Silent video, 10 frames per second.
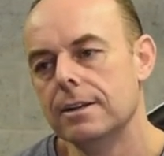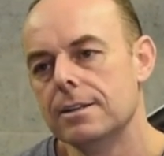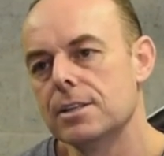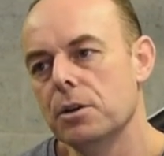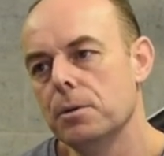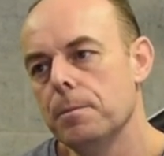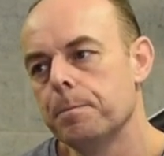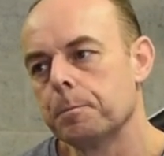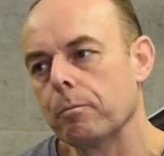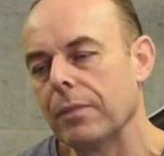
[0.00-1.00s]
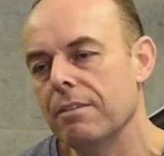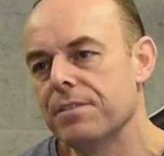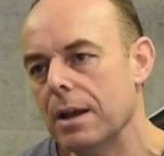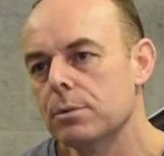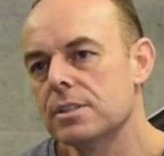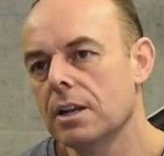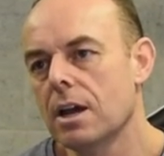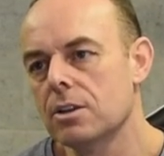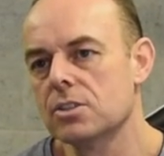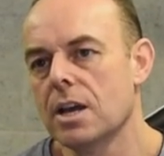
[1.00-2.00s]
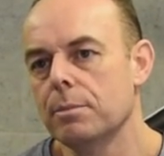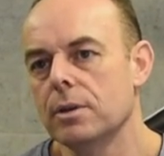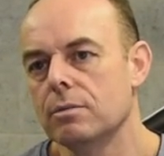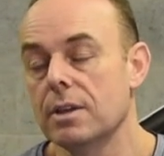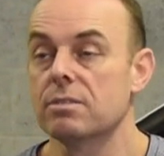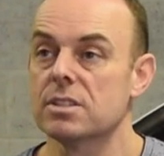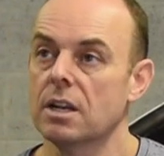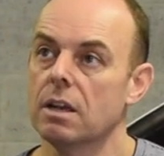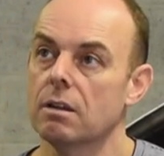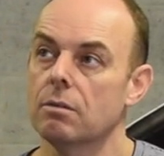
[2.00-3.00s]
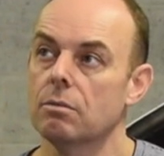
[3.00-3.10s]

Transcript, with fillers: So if that was the last time, it, that's the la